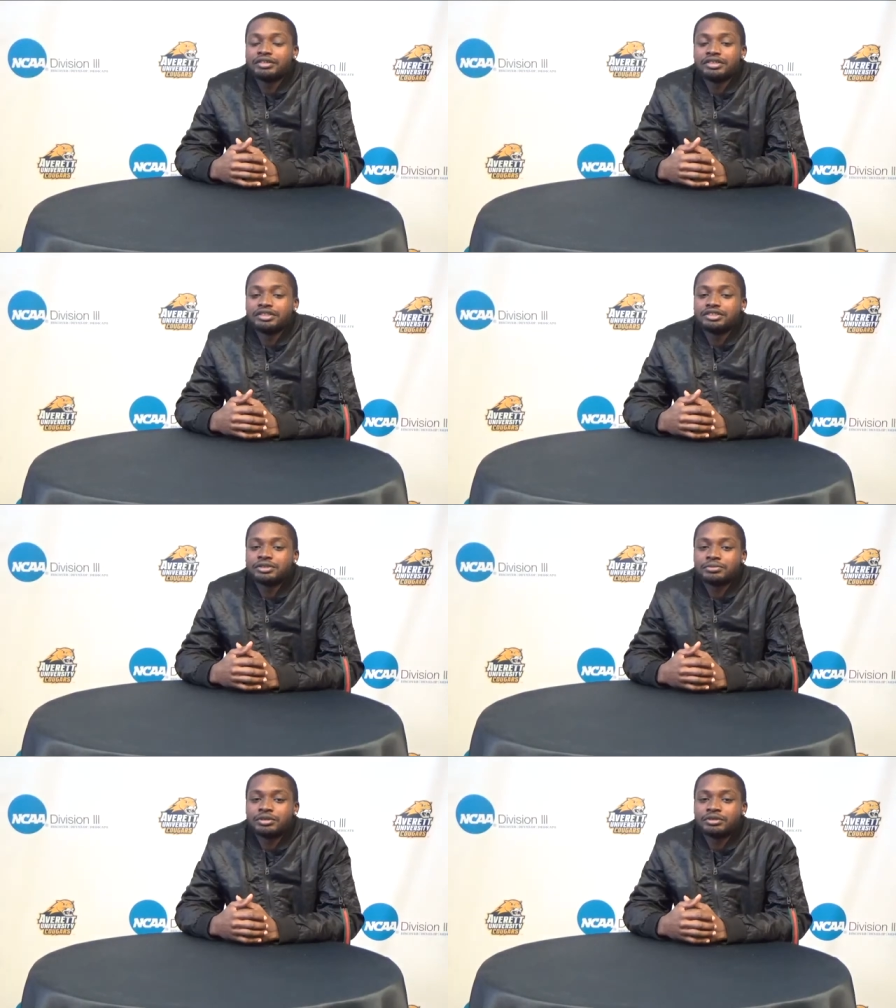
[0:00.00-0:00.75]

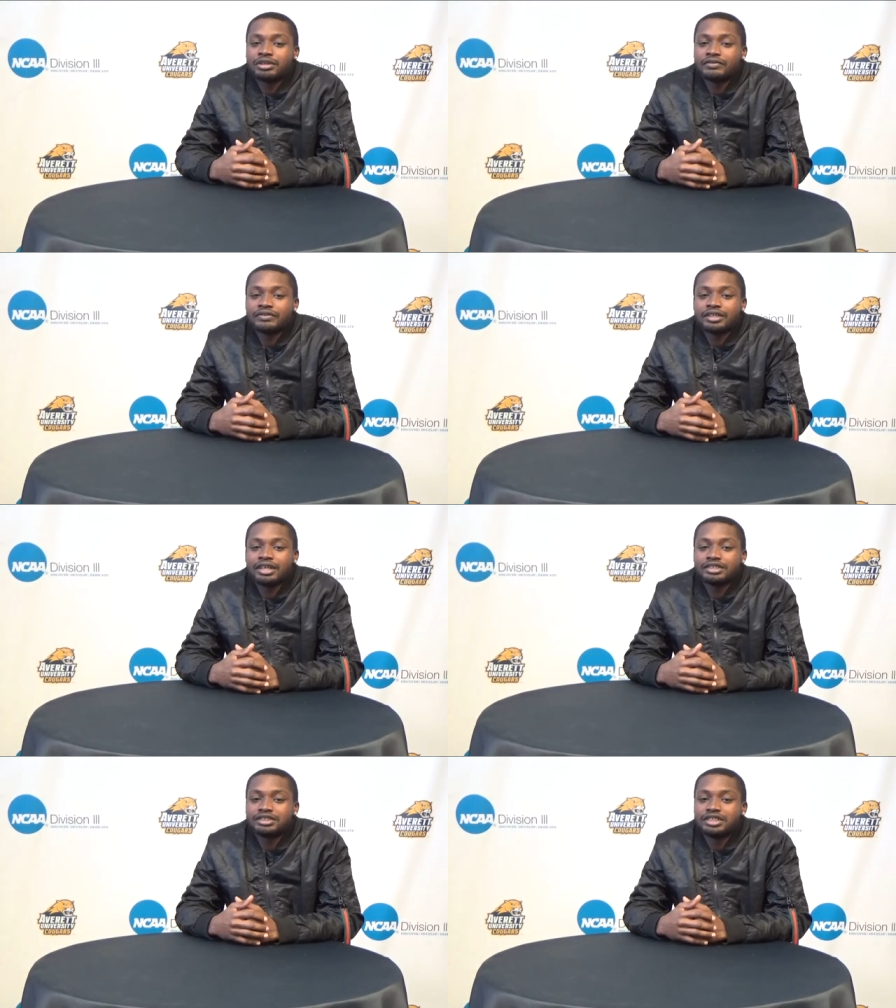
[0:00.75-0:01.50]
leadership role, I feel
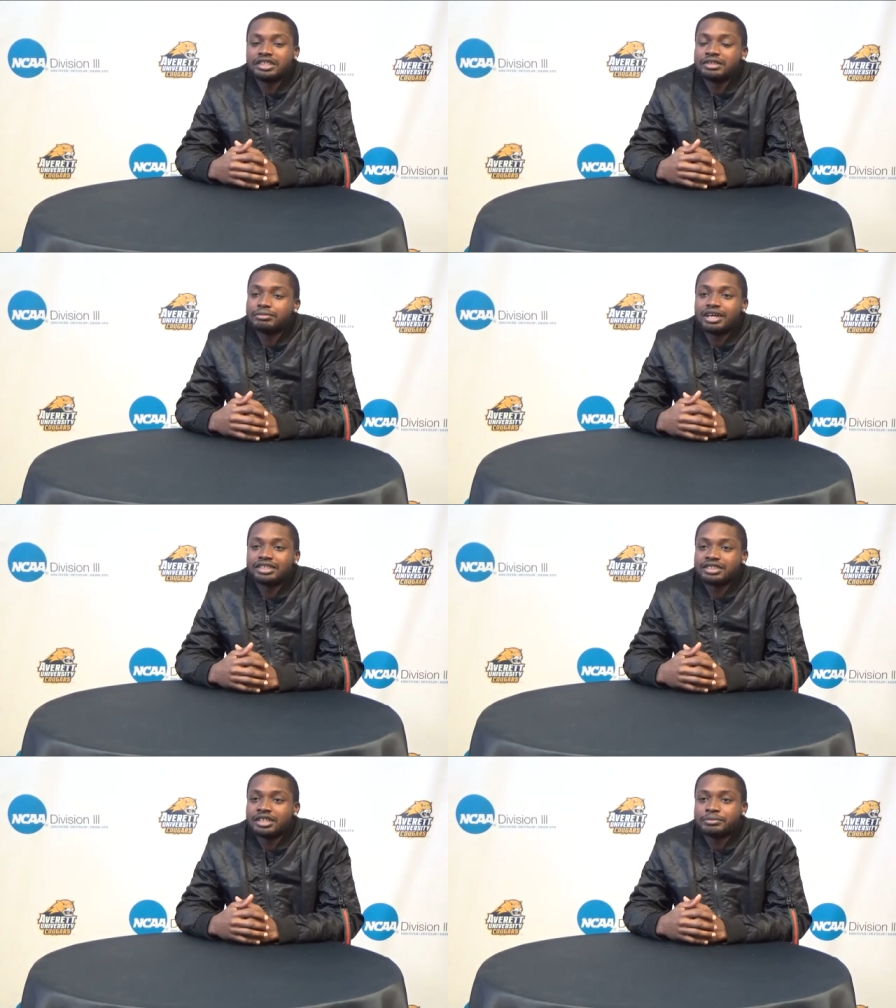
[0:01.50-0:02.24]
like just leading by
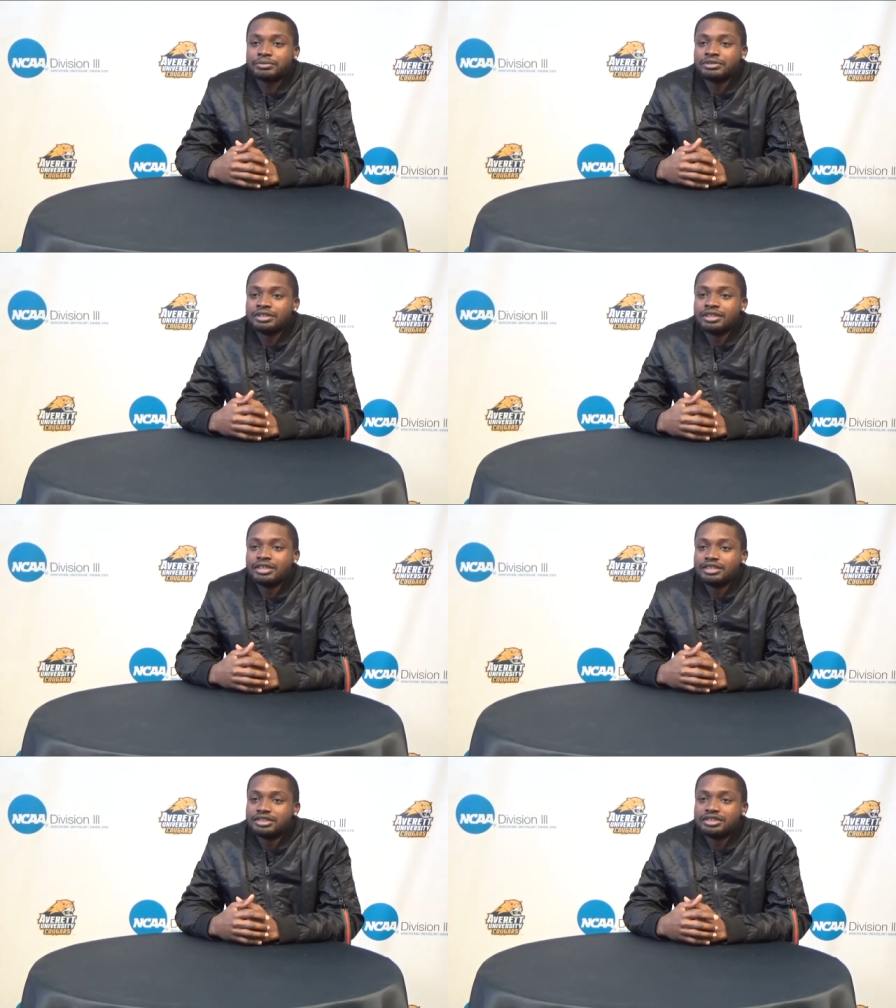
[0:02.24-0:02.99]
example
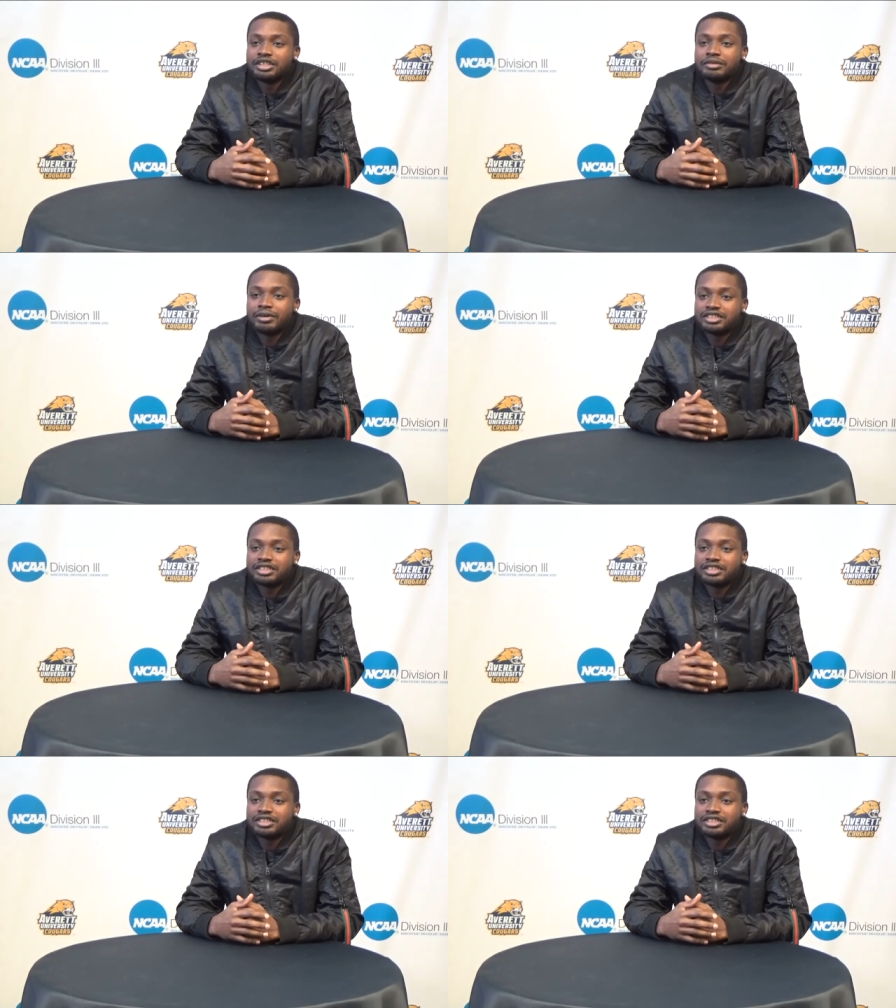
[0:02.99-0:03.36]
just getting my